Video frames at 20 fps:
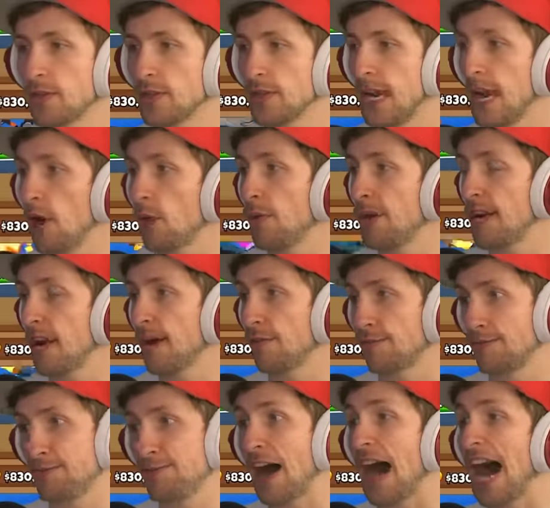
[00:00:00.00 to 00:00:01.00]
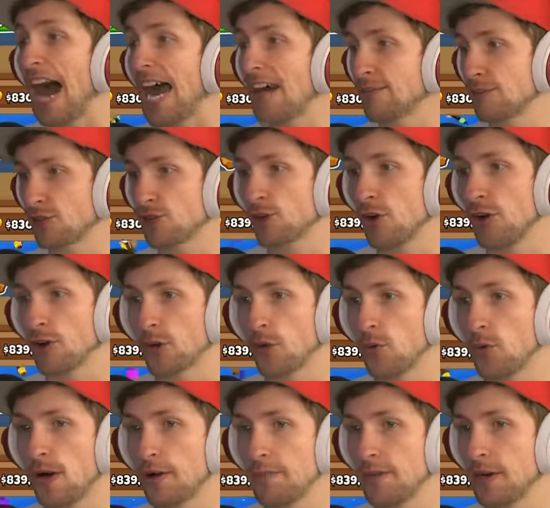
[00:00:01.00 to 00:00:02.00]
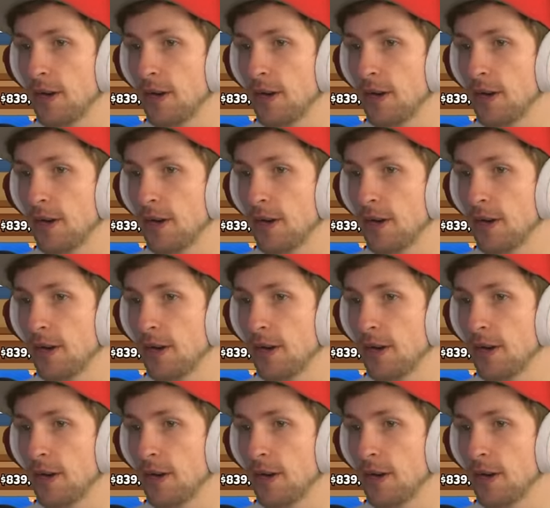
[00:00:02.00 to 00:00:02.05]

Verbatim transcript: now we have five stronger weapon